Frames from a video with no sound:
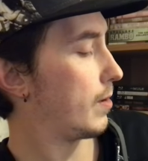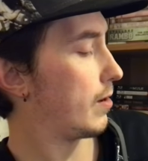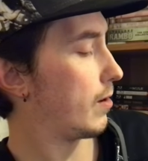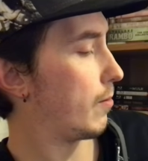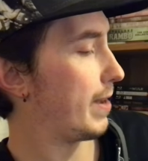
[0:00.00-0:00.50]

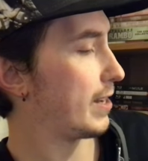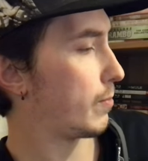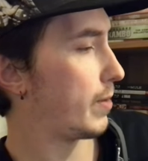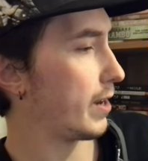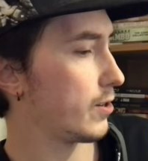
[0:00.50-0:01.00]
you know
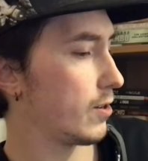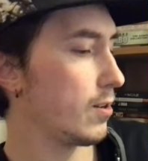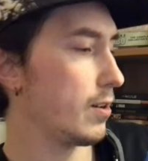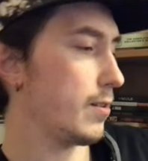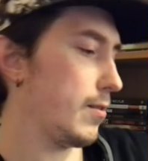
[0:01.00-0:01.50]
Best
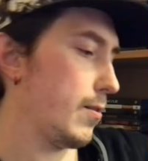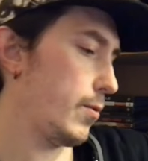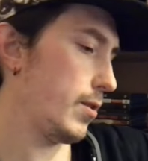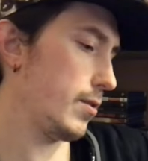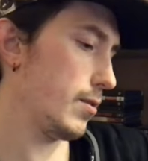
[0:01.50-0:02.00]
Picture, and
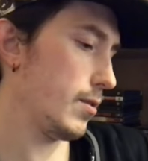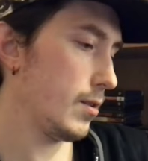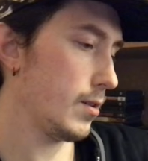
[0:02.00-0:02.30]
one